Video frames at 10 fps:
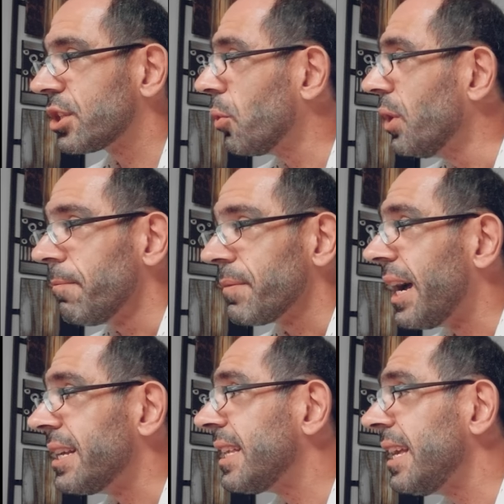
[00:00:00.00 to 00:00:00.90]
So,
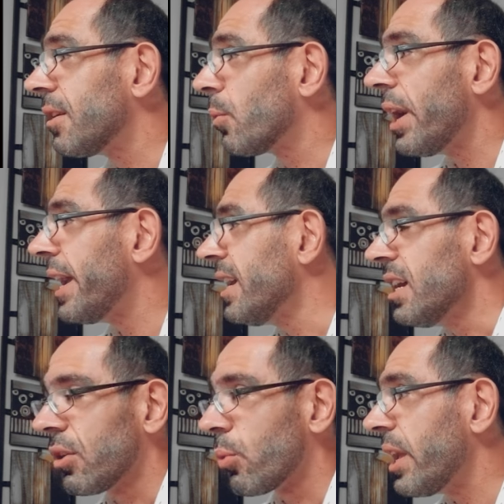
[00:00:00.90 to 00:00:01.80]
guys, either way,
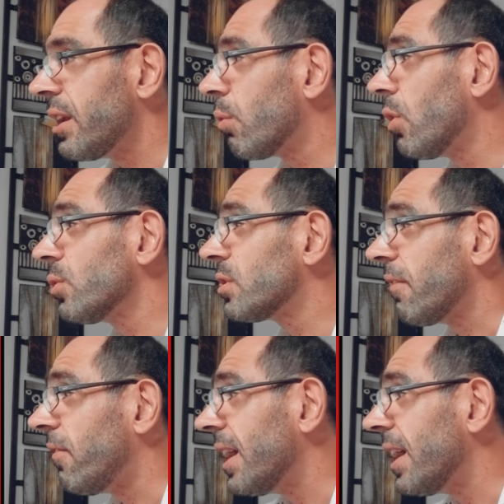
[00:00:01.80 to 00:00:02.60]
great gross,